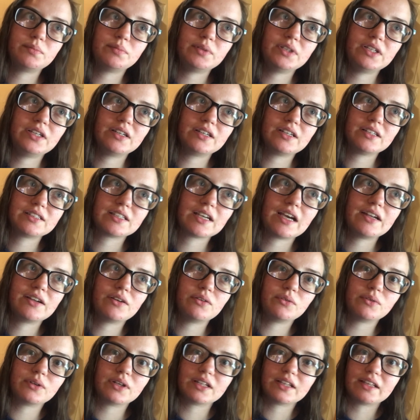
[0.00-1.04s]
because I
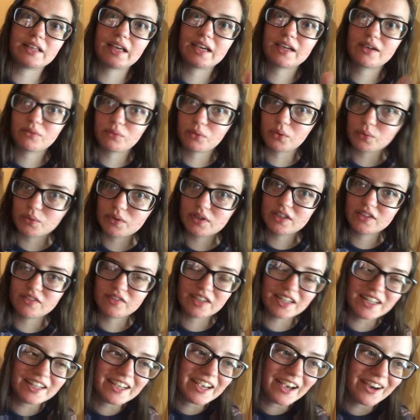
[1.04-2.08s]
don't want to like ruin the
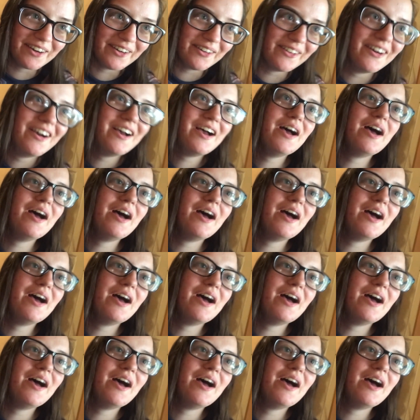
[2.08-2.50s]
video.